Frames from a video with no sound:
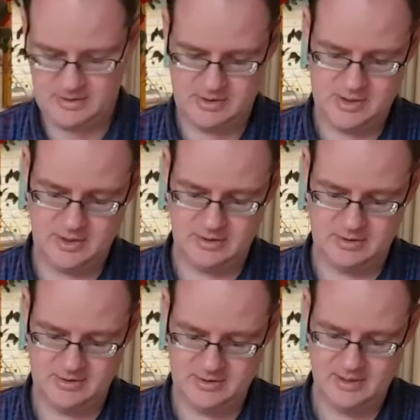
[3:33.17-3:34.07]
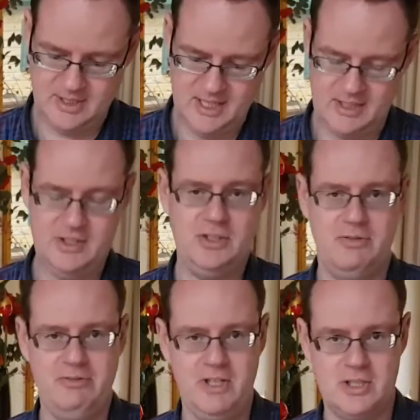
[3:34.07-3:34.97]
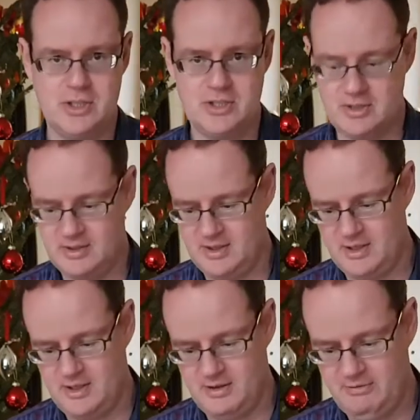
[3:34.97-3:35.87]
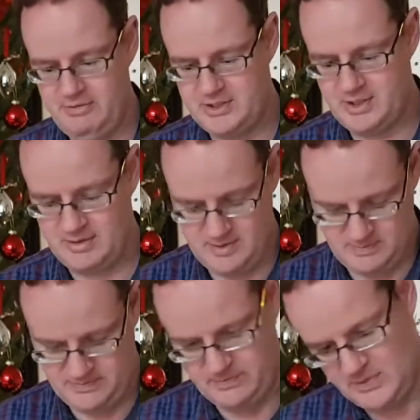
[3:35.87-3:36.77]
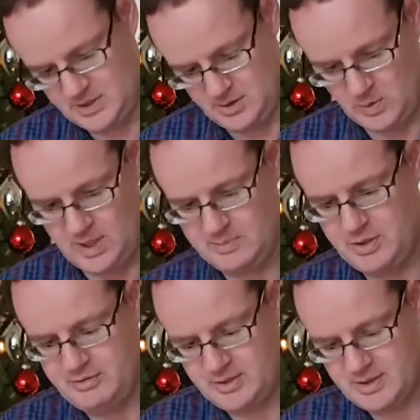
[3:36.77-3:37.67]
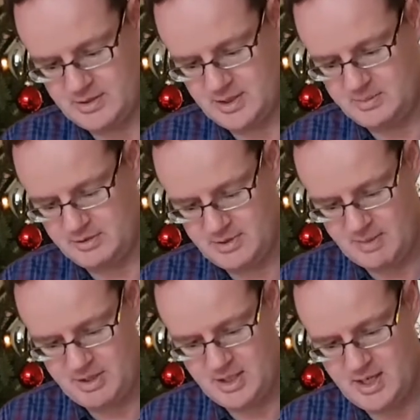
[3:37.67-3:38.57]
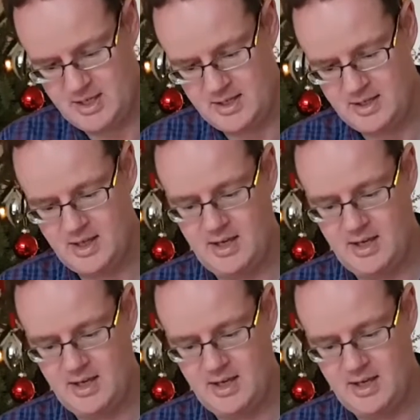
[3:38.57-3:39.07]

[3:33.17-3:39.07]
Still need to finish fitting them. It's not quite perfect, there's a little bit of gapping here.